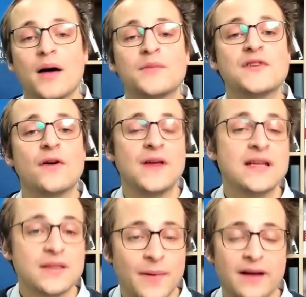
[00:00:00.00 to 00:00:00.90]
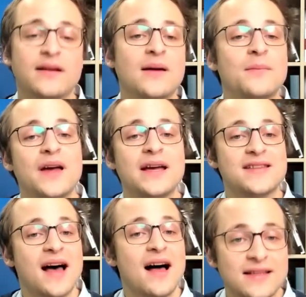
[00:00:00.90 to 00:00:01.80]
So the independent MP
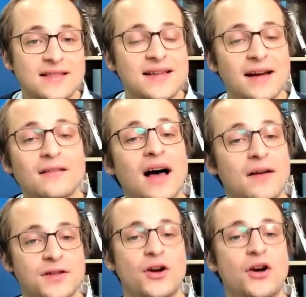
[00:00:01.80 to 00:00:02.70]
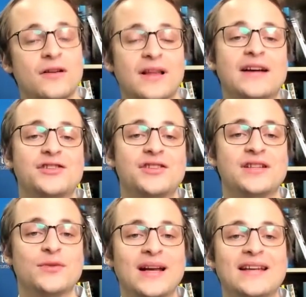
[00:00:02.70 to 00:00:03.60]
Zali Steggall, after her election
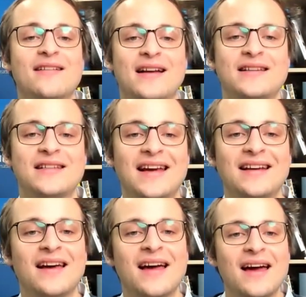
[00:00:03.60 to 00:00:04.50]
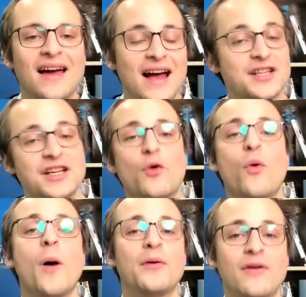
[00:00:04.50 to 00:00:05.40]
in 2019, actually
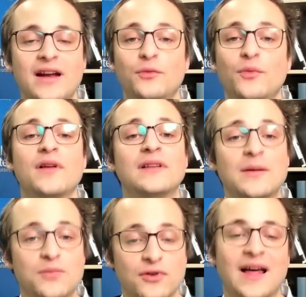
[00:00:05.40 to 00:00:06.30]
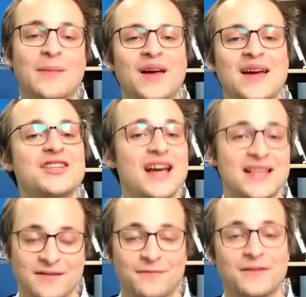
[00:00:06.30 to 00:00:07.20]
cooperated with a Liberal MP,
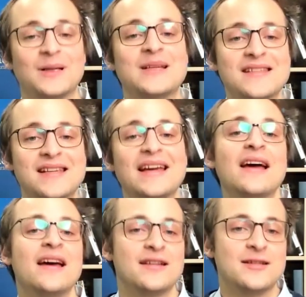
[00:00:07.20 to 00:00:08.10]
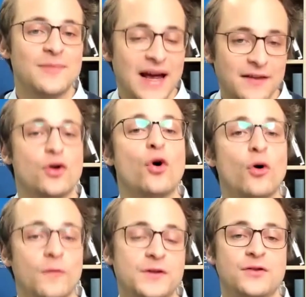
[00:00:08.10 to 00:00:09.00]
Jason Falinski, to make the
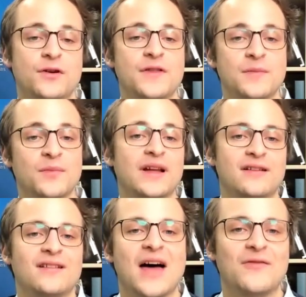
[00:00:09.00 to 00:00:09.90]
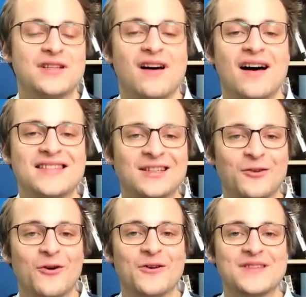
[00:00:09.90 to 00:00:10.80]
call for truth in political advertising
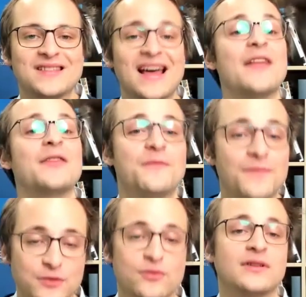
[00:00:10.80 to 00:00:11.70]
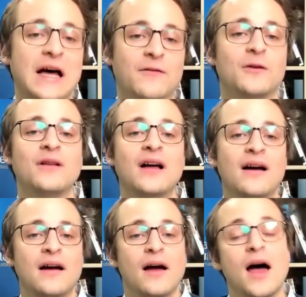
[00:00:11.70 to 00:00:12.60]
laws at the federal level.
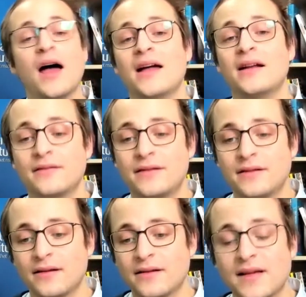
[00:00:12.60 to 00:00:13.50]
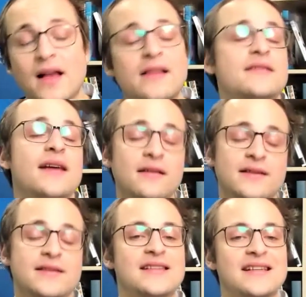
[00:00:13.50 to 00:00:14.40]
And Zali Steggall
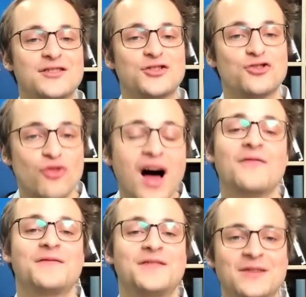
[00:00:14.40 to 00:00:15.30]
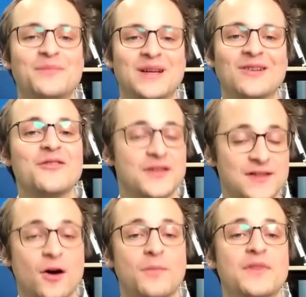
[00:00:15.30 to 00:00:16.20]
has since drafted a bill, the
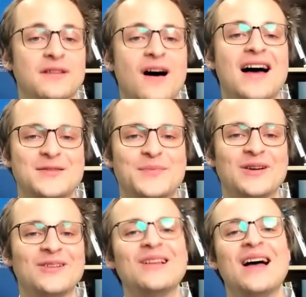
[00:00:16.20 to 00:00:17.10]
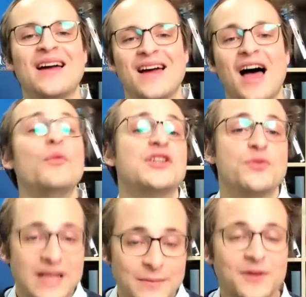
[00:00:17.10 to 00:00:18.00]
Stop the Lies bill, which
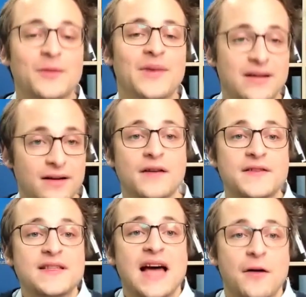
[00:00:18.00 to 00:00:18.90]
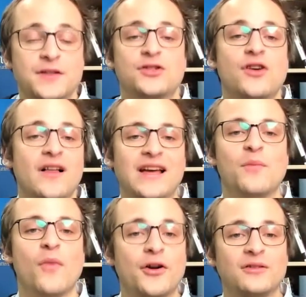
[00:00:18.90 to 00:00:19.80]
would implement a kind of South Australian
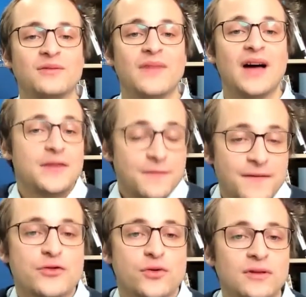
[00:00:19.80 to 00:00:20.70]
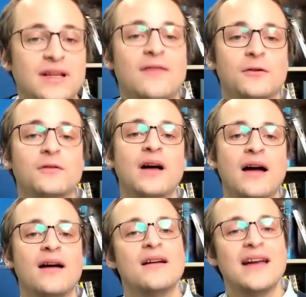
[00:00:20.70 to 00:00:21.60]
model at the federal level.
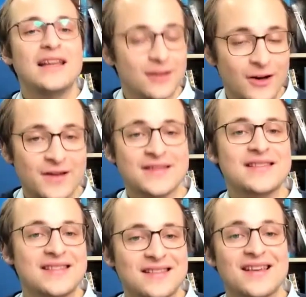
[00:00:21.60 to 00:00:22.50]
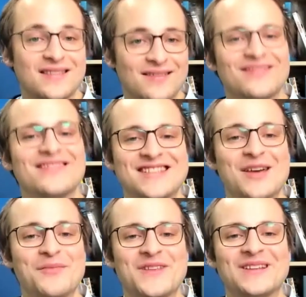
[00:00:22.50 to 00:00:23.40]
It learns
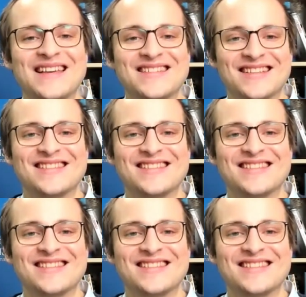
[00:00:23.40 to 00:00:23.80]
some of the lessons.